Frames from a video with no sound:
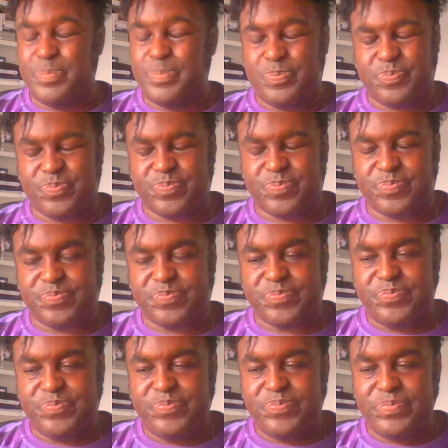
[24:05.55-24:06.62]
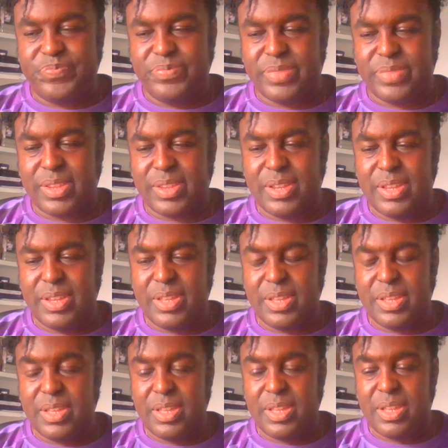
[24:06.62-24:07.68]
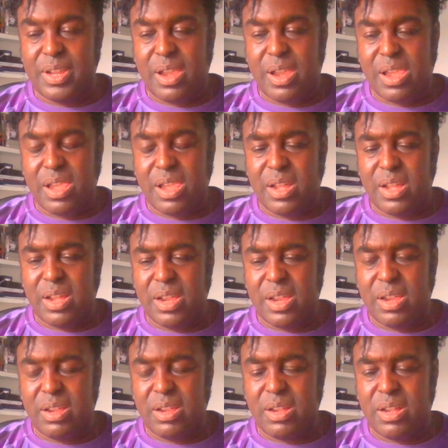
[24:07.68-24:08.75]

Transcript: No one is speaking in this clip.